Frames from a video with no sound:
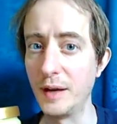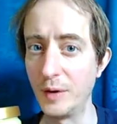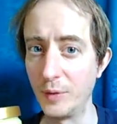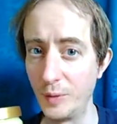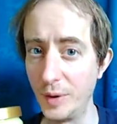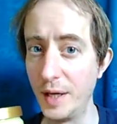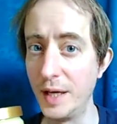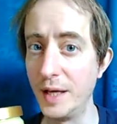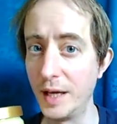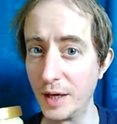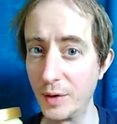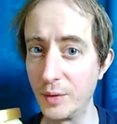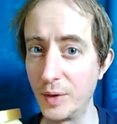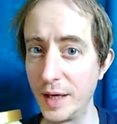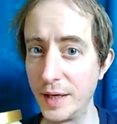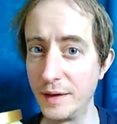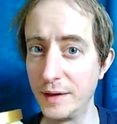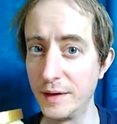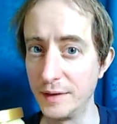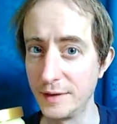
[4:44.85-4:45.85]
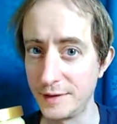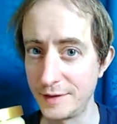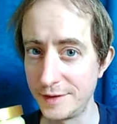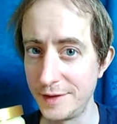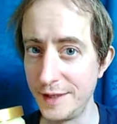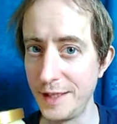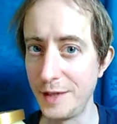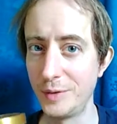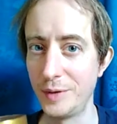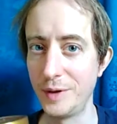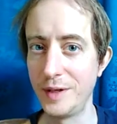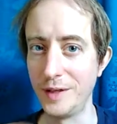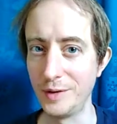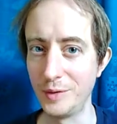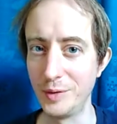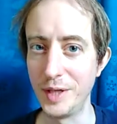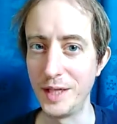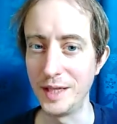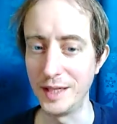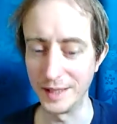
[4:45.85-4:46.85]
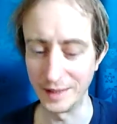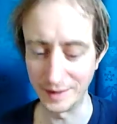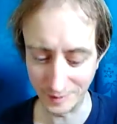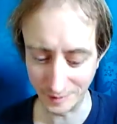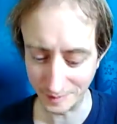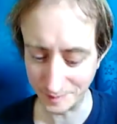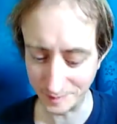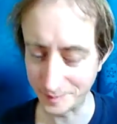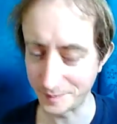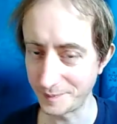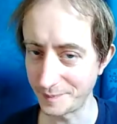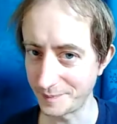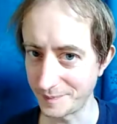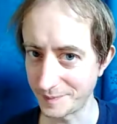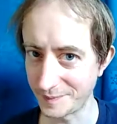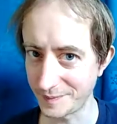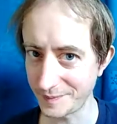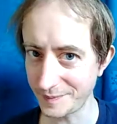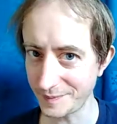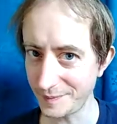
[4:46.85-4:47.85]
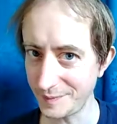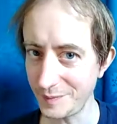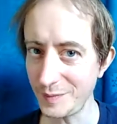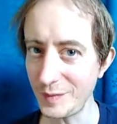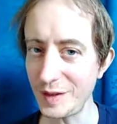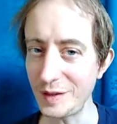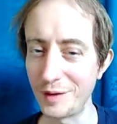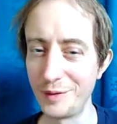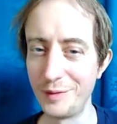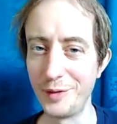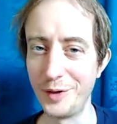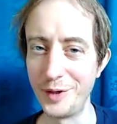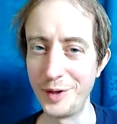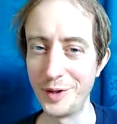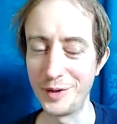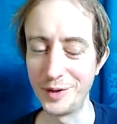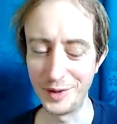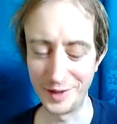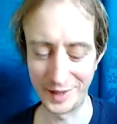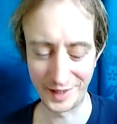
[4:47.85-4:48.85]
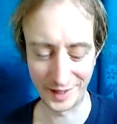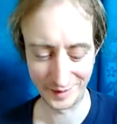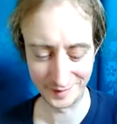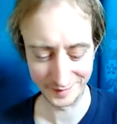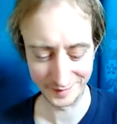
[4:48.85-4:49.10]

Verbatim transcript: really a great secret ingredient for your cooking.